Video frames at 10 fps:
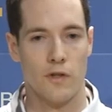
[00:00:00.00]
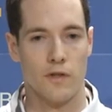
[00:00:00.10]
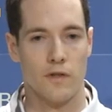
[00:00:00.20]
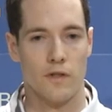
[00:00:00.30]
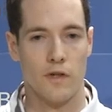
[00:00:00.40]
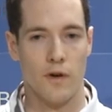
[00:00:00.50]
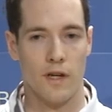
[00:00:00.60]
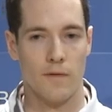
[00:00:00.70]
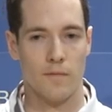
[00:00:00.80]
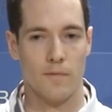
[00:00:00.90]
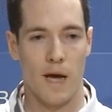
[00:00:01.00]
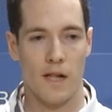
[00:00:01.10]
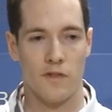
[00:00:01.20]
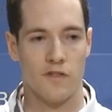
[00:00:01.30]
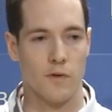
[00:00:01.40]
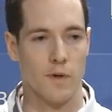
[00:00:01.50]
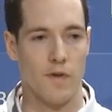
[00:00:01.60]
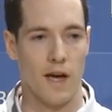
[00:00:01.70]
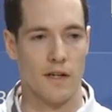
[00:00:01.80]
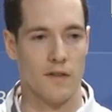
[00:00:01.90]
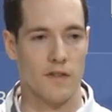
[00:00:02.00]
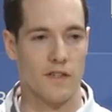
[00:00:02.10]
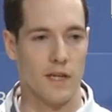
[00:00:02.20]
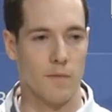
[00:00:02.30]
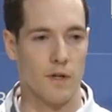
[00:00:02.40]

the great balance that we've had in the team.